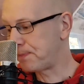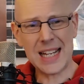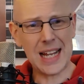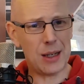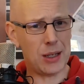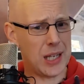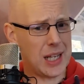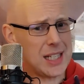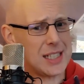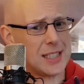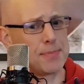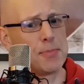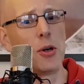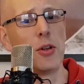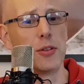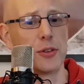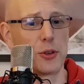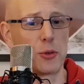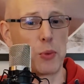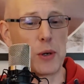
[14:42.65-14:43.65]
Now last
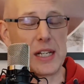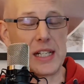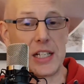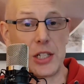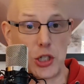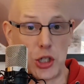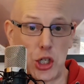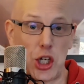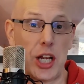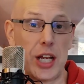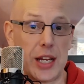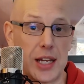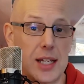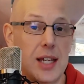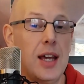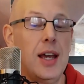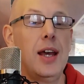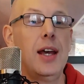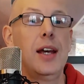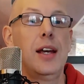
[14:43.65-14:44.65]
month we did
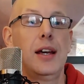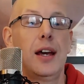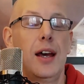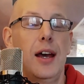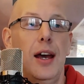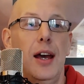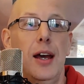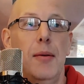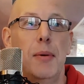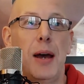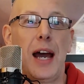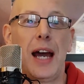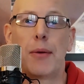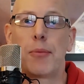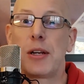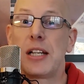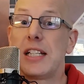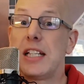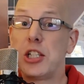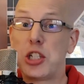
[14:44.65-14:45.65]
G
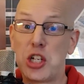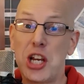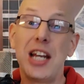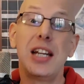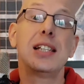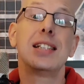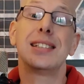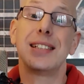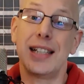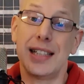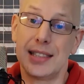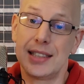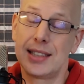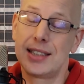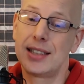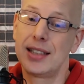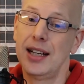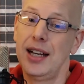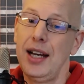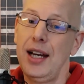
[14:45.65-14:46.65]
and we did
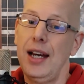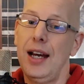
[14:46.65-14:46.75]
Genesis.